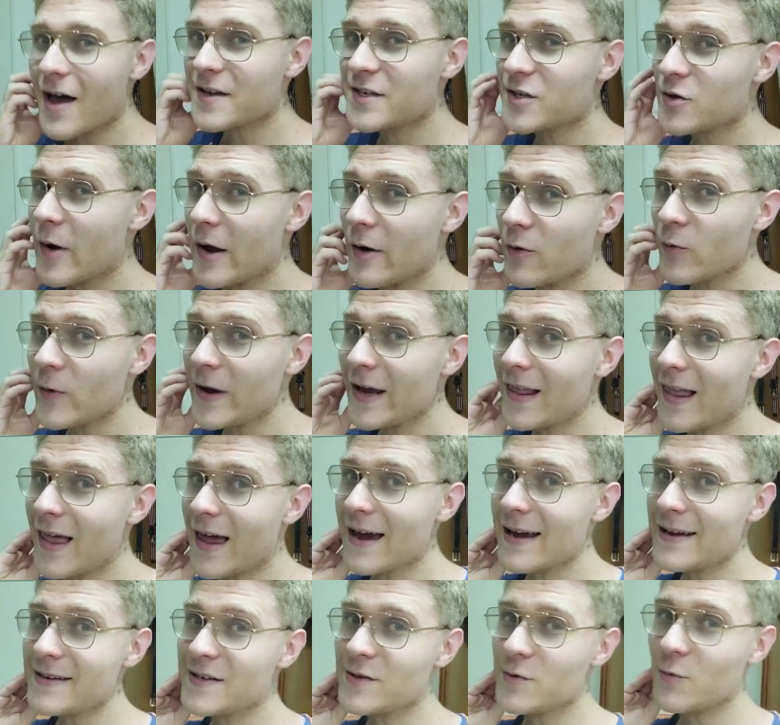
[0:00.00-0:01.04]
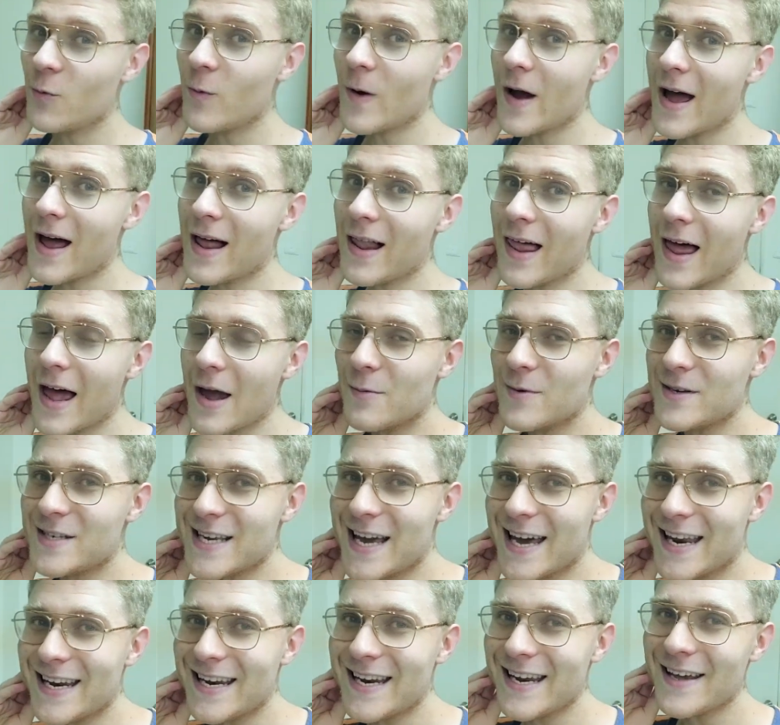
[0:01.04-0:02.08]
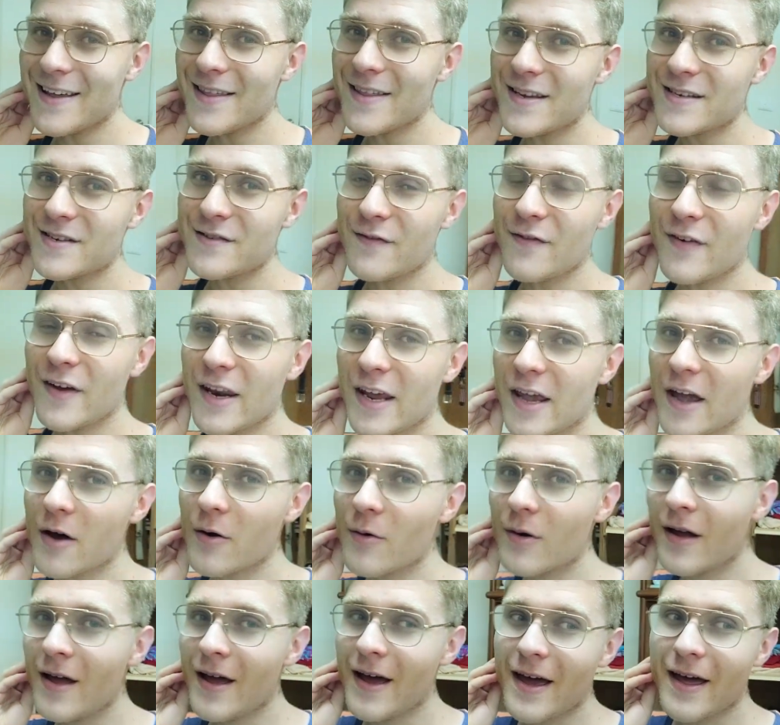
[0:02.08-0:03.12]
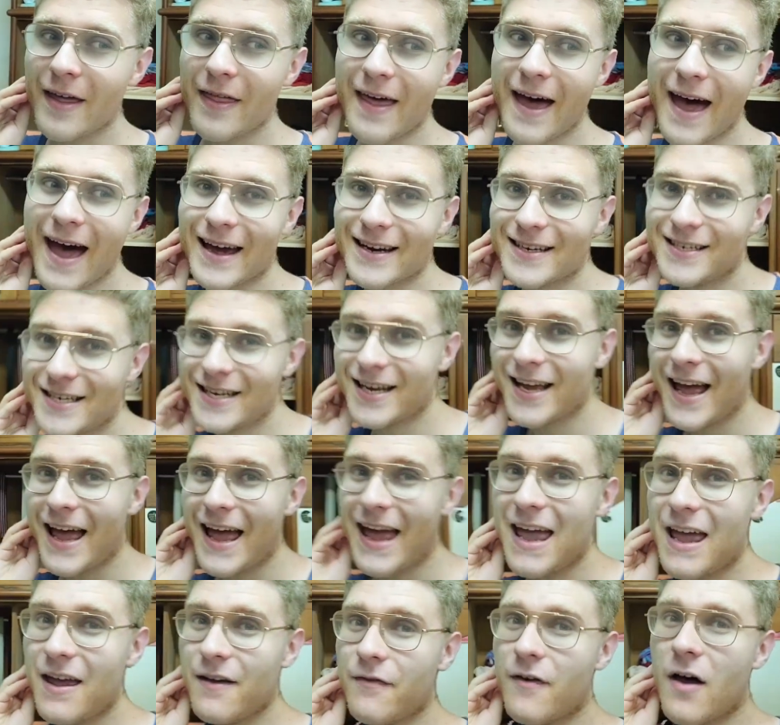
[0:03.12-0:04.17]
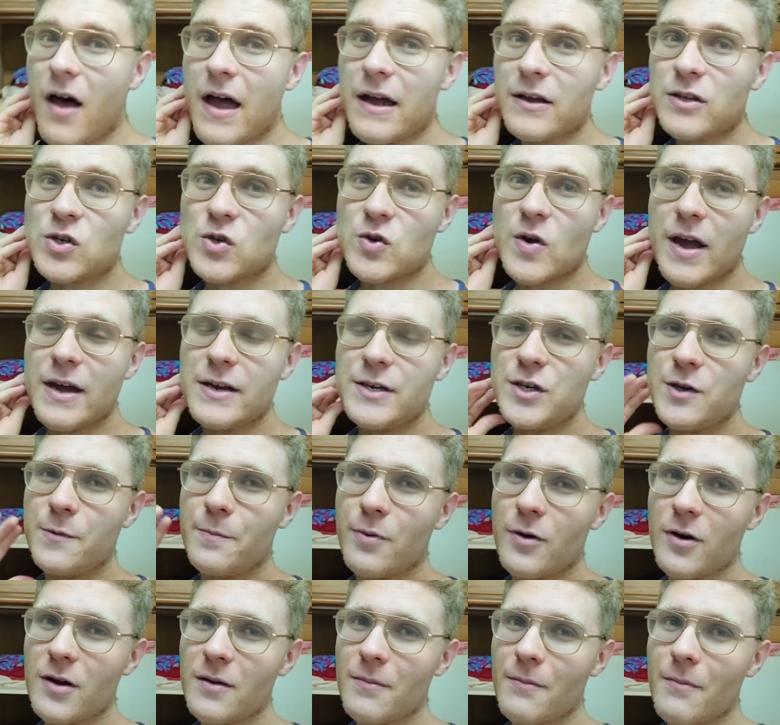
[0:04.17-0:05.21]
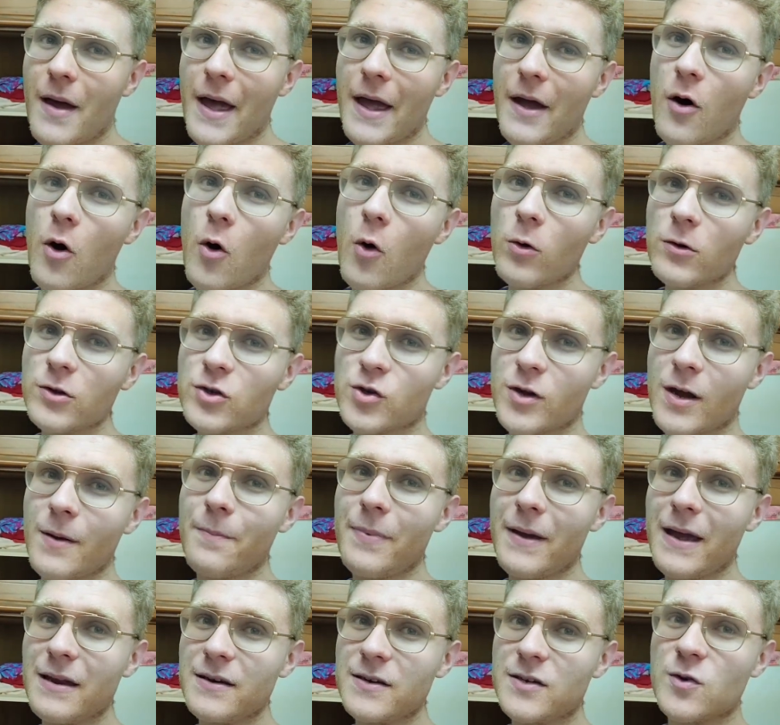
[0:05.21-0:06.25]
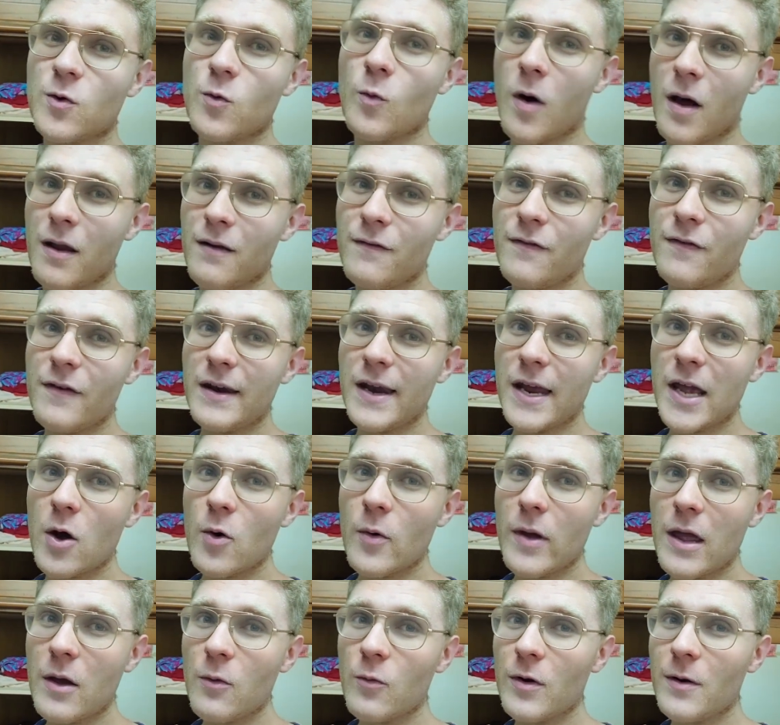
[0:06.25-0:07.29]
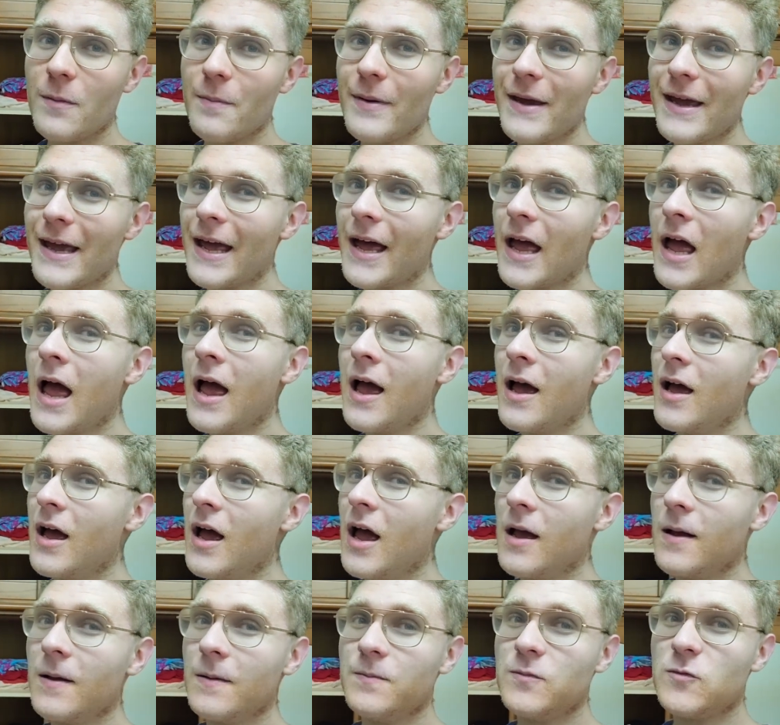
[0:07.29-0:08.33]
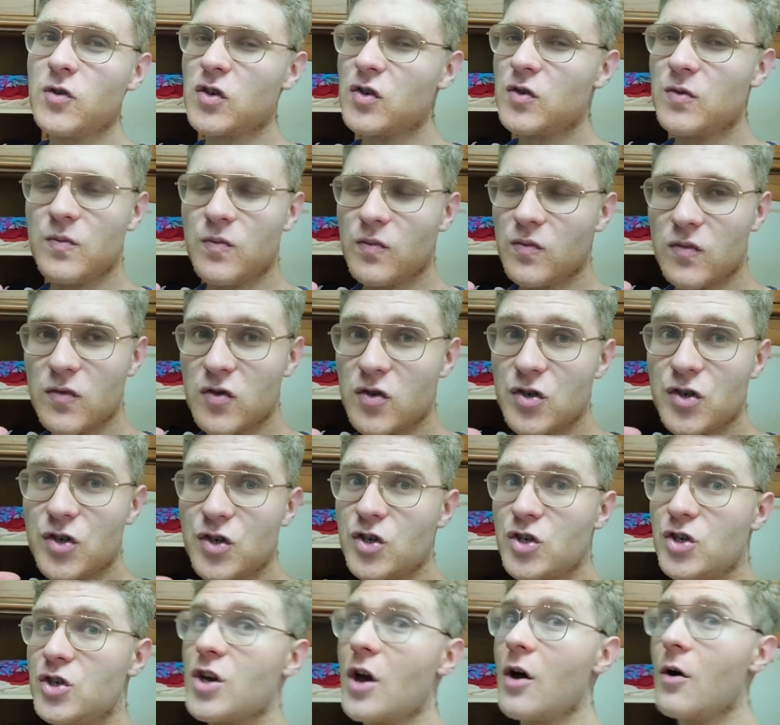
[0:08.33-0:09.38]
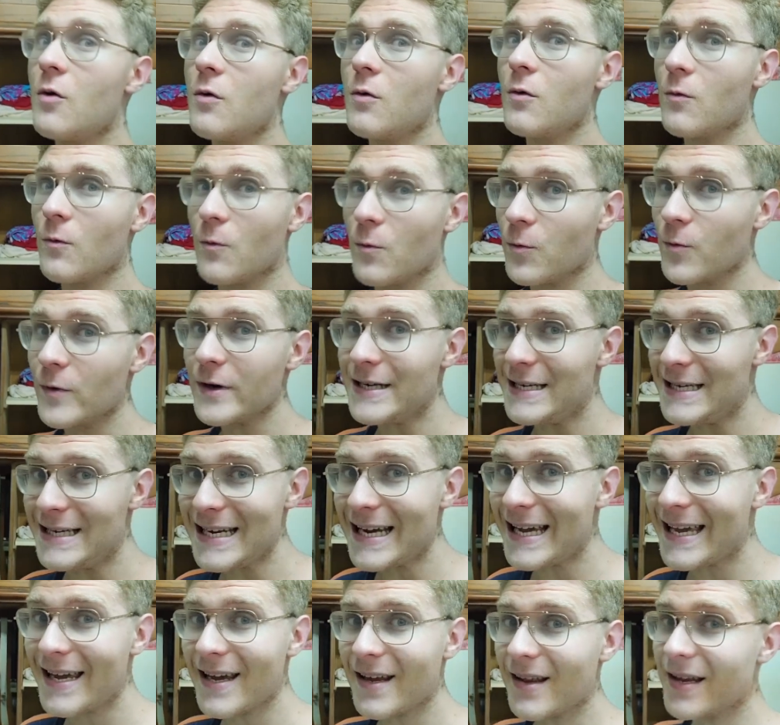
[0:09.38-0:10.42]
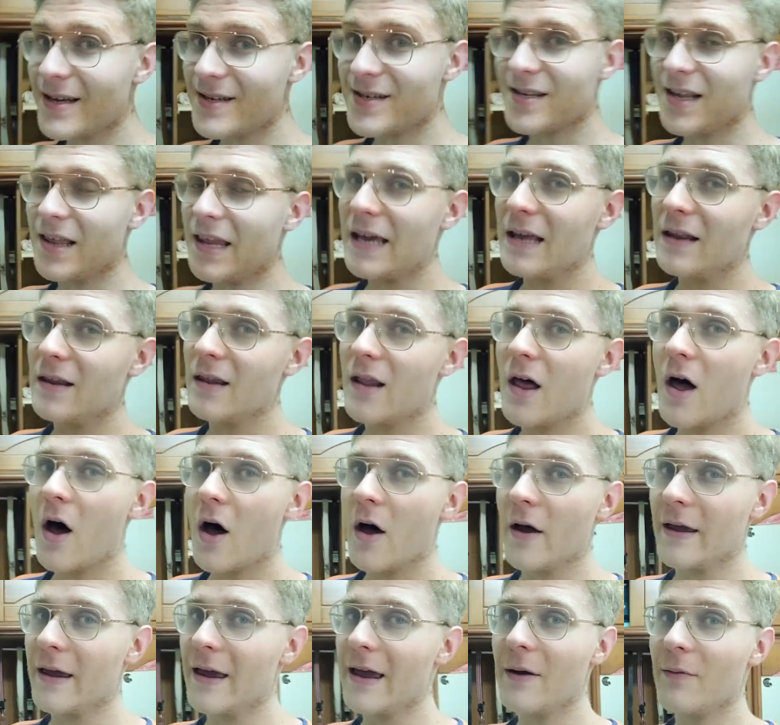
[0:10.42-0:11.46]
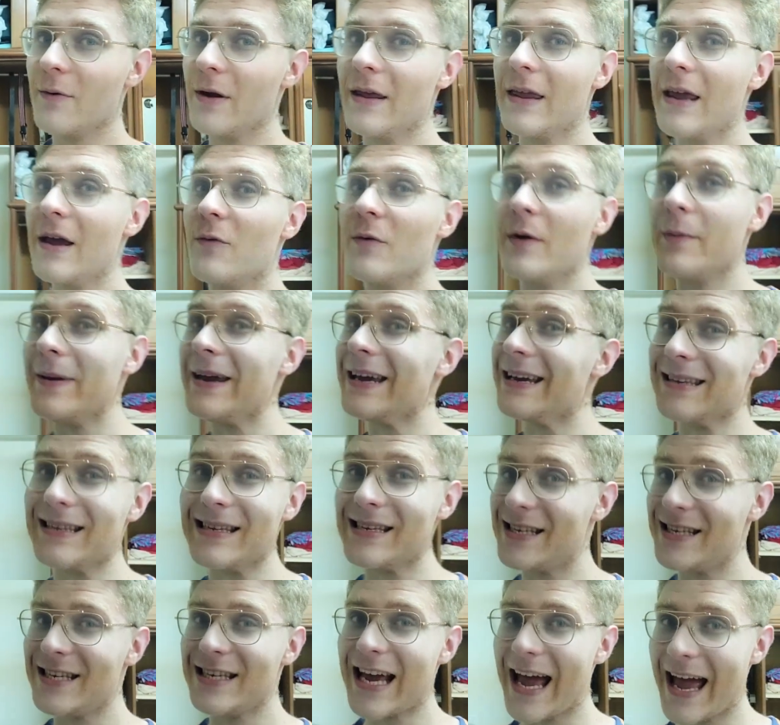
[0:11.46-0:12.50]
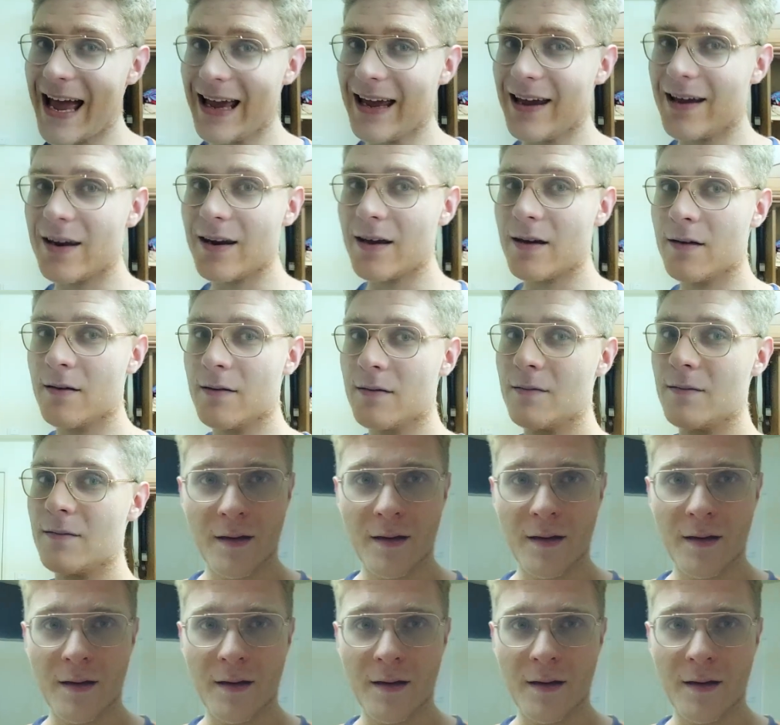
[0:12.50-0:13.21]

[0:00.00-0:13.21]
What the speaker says: So I realized while I was editing this video that if I try to put my whole trip into one video, it would be just so ridiculously long. It would be insane.